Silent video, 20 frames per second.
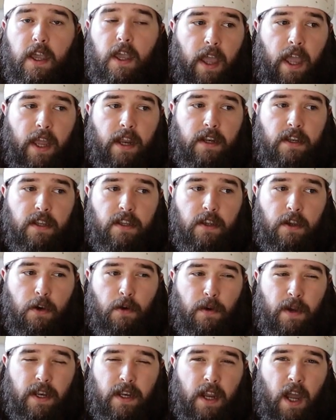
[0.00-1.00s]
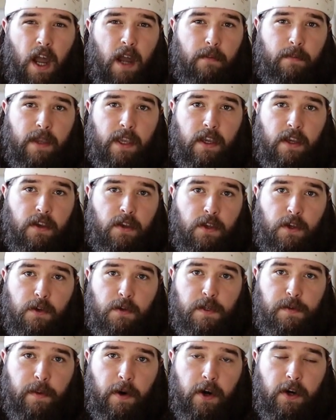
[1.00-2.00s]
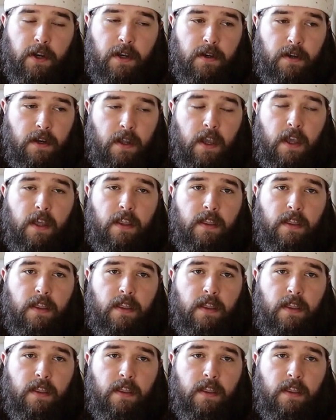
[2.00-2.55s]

and it not be a huge burden.